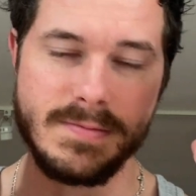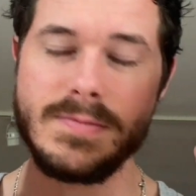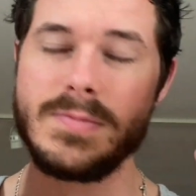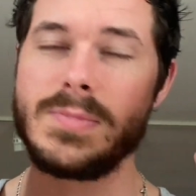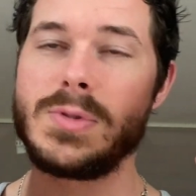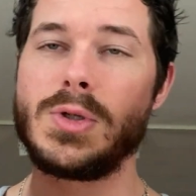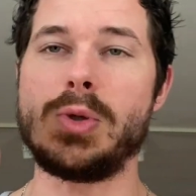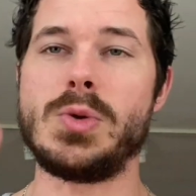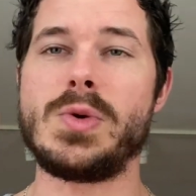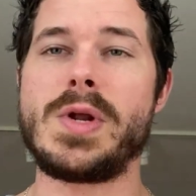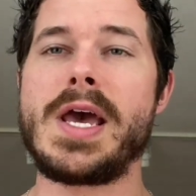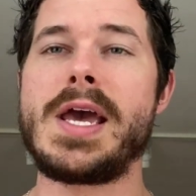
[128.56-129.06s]

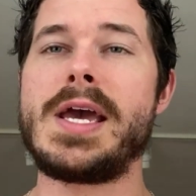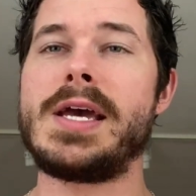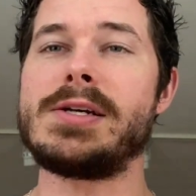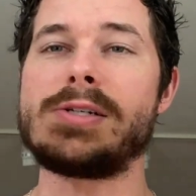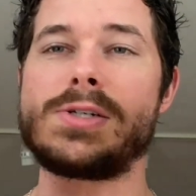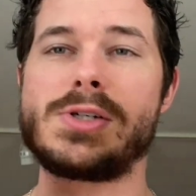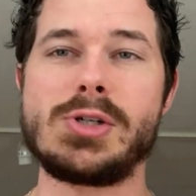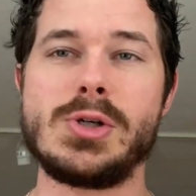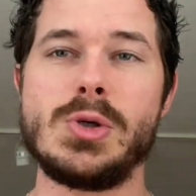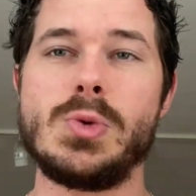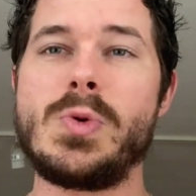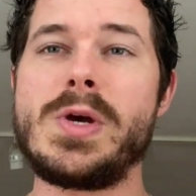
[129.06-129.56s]
Two
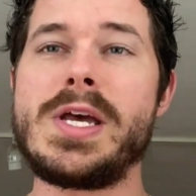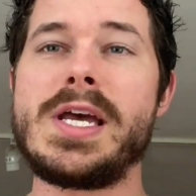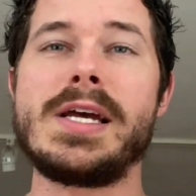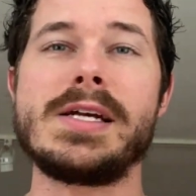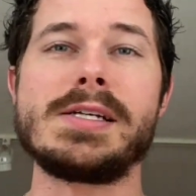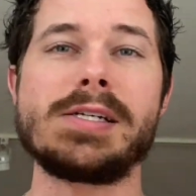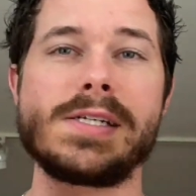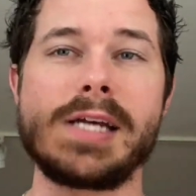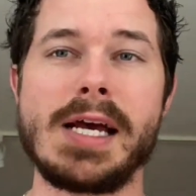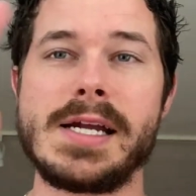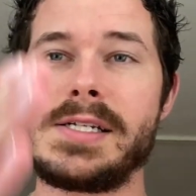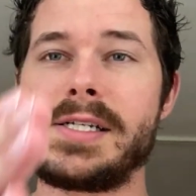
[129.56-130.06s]
days, two
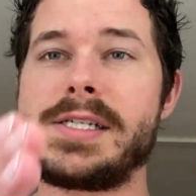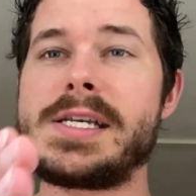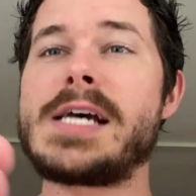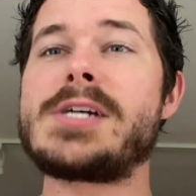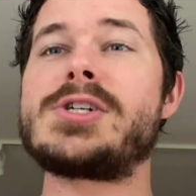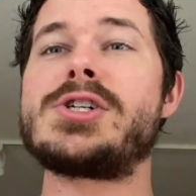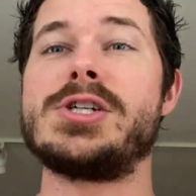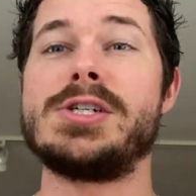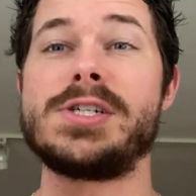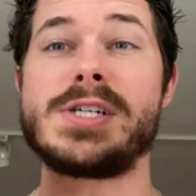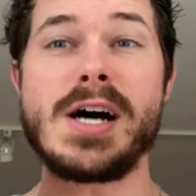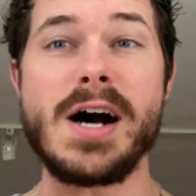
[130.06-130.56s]
weeks, 10
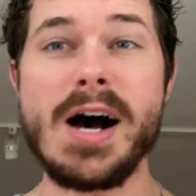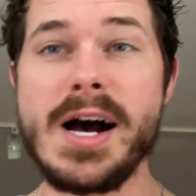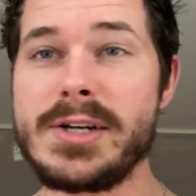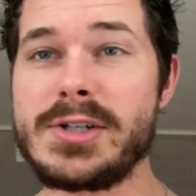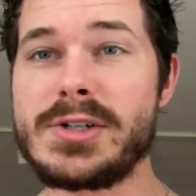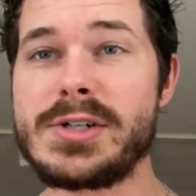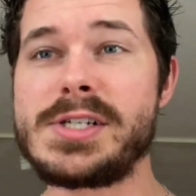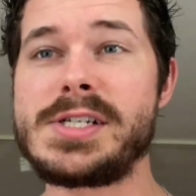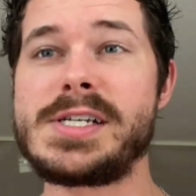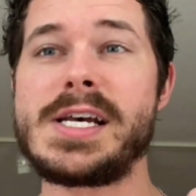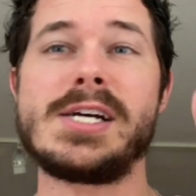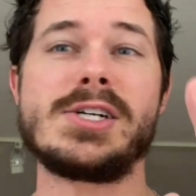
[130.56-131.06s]
sessions,
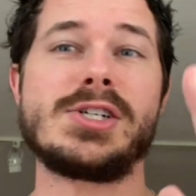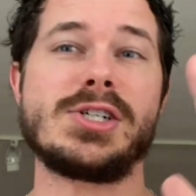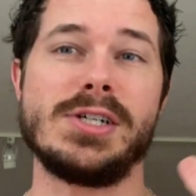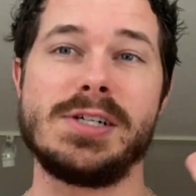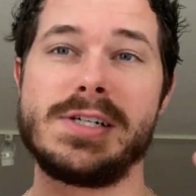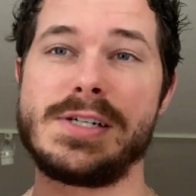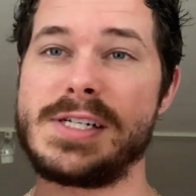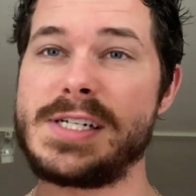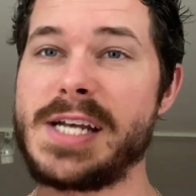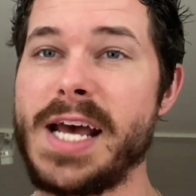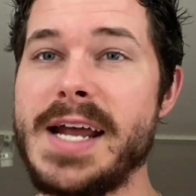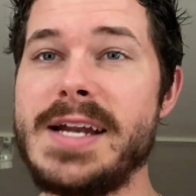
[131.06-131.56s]
100
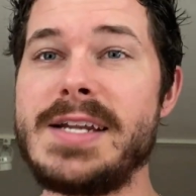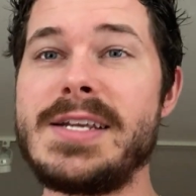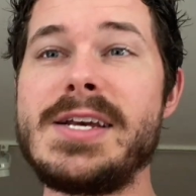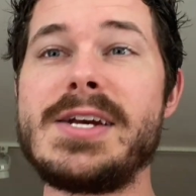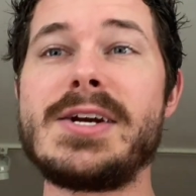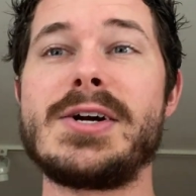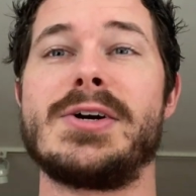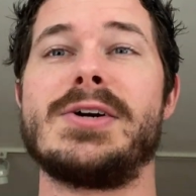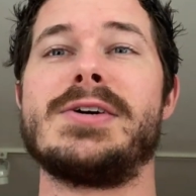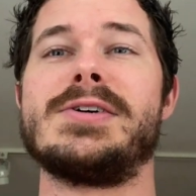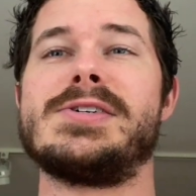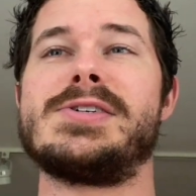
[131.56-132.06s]
sessions, 10
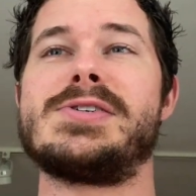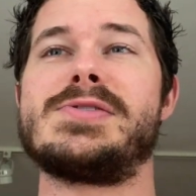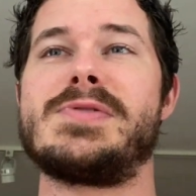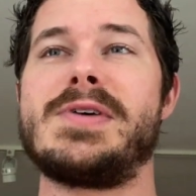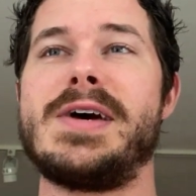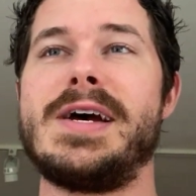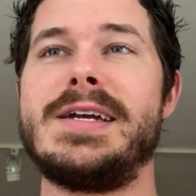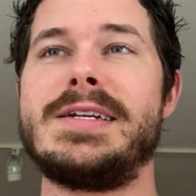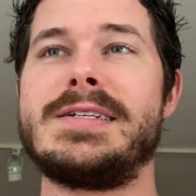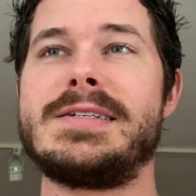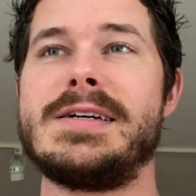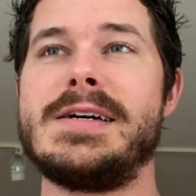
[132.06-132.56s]
years,
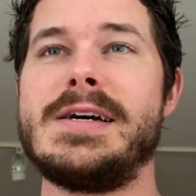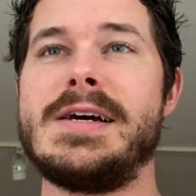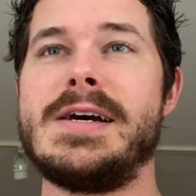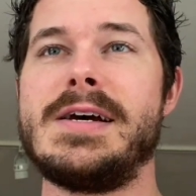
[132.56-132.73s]
right?